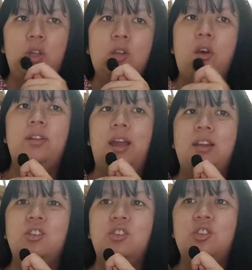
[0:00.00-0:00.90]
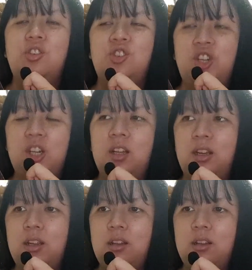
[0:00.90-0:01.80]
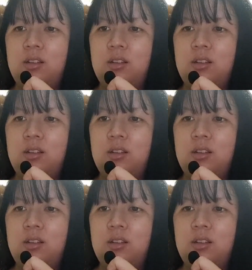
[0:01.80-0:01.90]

we thought that she did it.